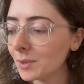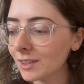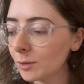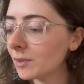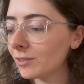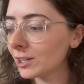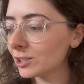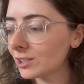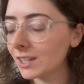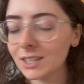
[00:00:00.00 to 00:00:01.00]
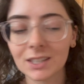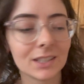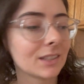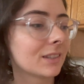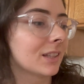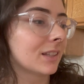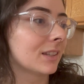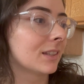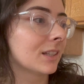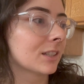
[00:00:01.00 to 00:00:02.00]
a little bit frustrated
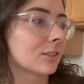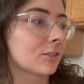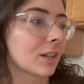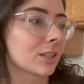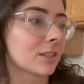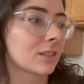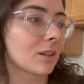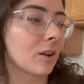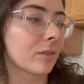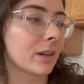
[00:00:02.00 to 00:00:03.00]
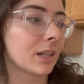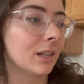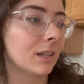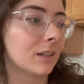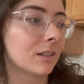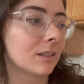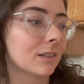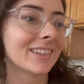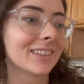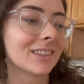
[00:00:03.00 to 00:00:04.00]
that the instructions already,
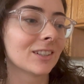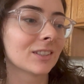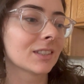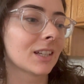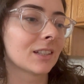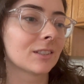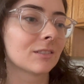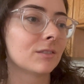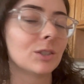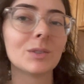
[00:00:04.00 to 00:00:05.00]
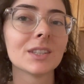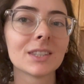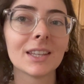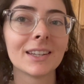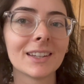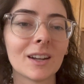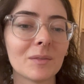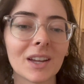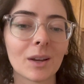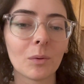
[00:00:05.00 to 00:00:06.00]
they're just like, do this thing, and I'm
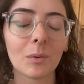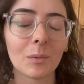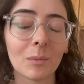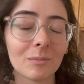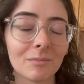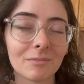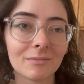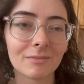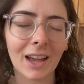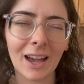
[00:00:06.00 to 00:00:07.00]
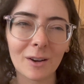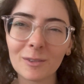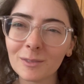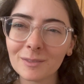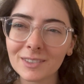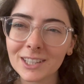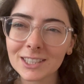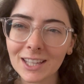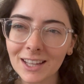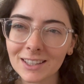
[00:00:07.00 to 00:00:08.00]
like, how
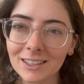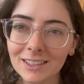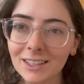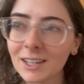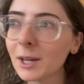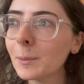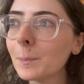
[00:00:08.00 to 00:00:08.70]
exactly, you know?